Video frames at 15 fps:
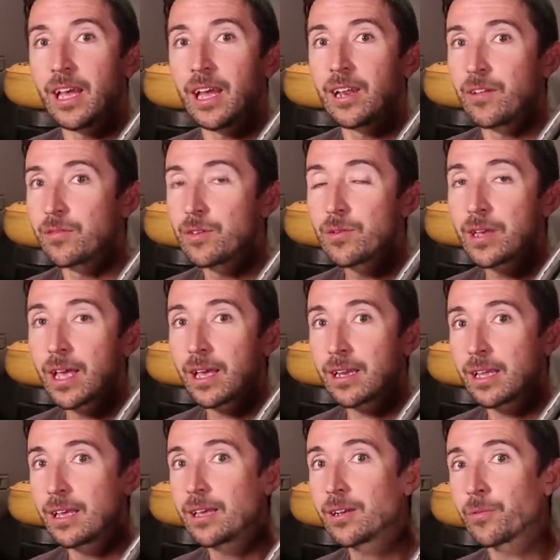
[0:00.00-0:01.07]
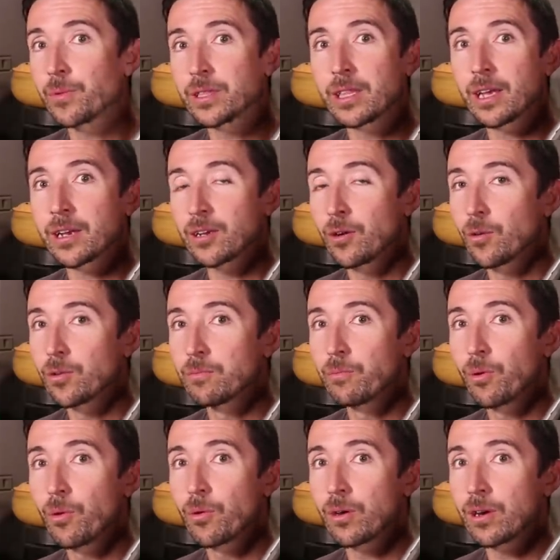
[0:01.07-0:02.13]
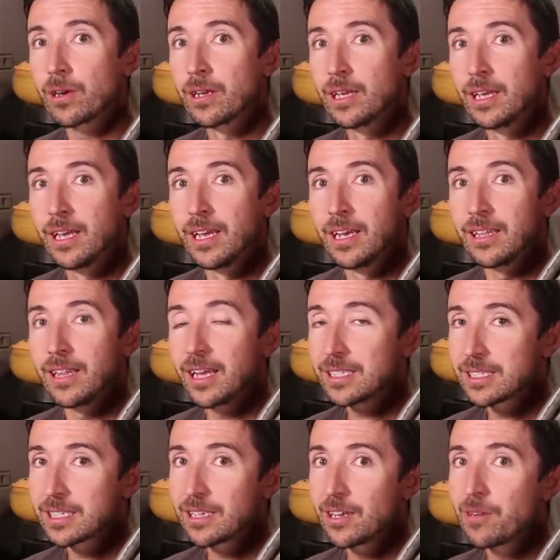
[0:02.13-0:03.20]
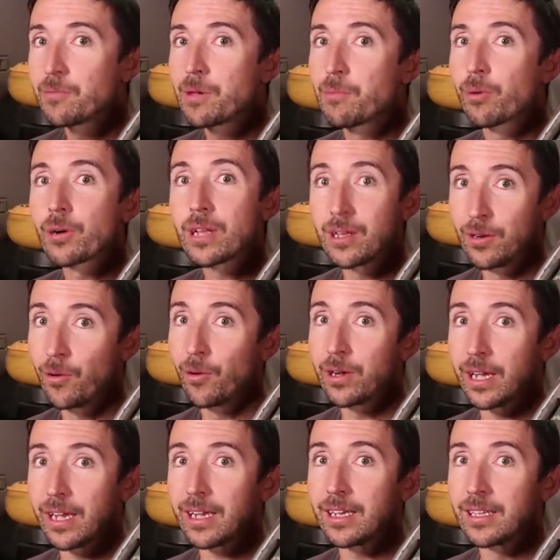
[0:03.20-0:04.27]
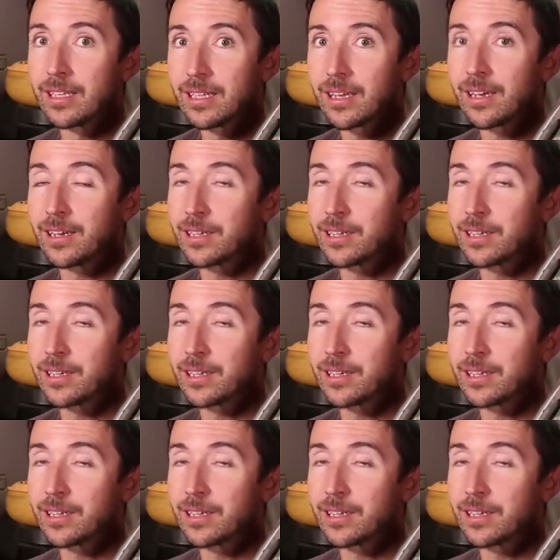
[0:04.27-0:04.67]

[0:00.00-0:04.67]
And if you can't hit it with that cold bore, that's going to be pretty annoying, uh,